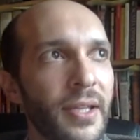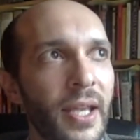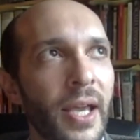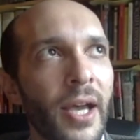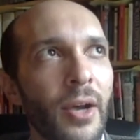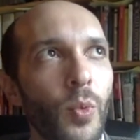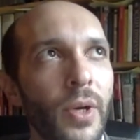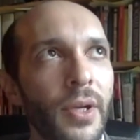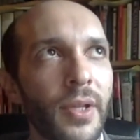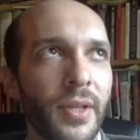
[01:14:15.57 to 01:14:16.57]
And yeah,
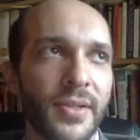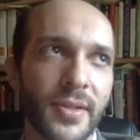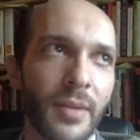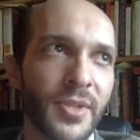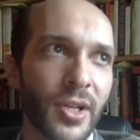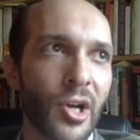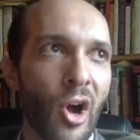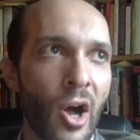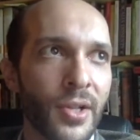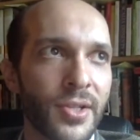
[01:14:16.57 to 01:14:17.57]
this comes at a
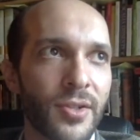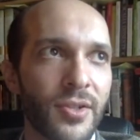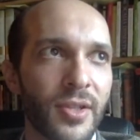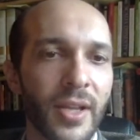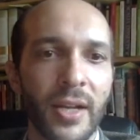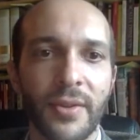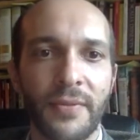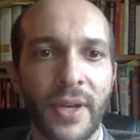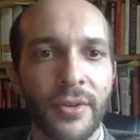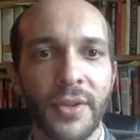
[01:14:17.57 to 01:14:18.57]
cost to the kind of the
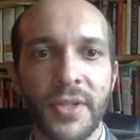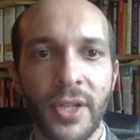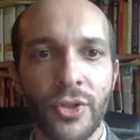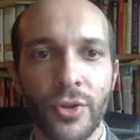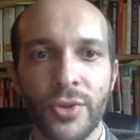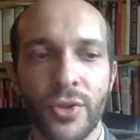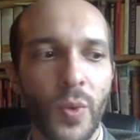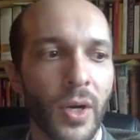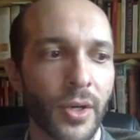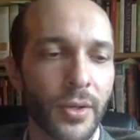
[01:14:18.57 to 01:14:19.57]
veteran teachers
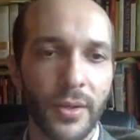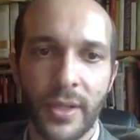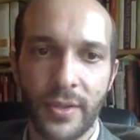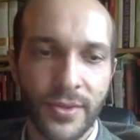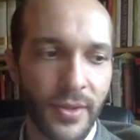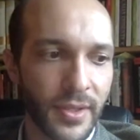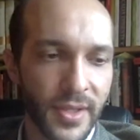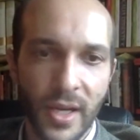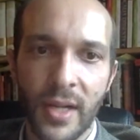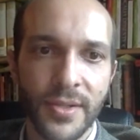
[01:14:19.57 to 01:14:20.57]
who are in,
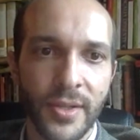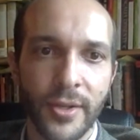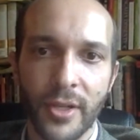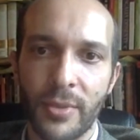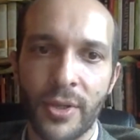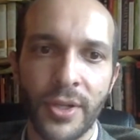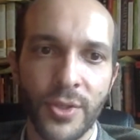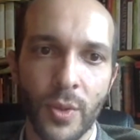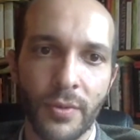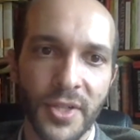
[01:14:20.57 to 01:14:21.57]
ensconced in their
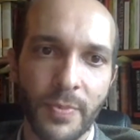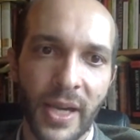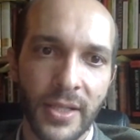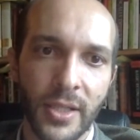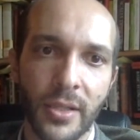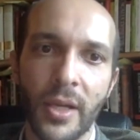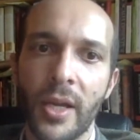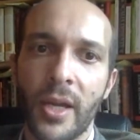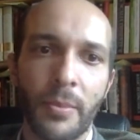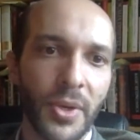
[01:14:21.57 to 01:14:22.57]
communities, who are respected,
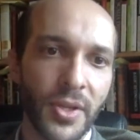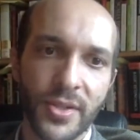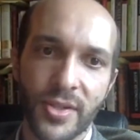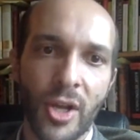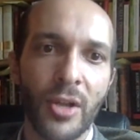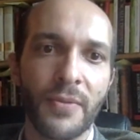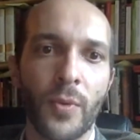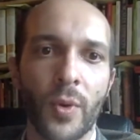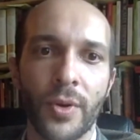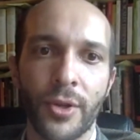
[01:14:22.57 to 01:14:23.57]
but this is all
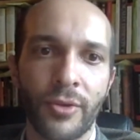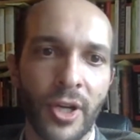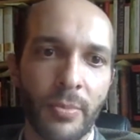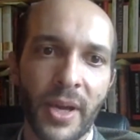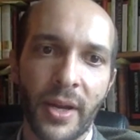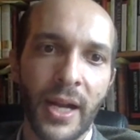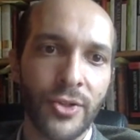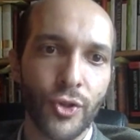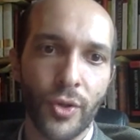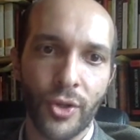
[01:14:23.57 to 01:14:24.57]
for the greater
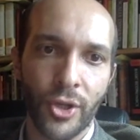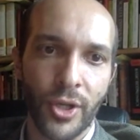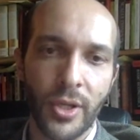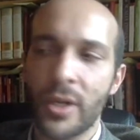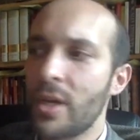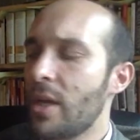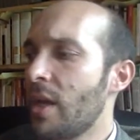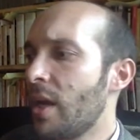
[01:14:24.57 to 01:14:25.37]
pedagogical good.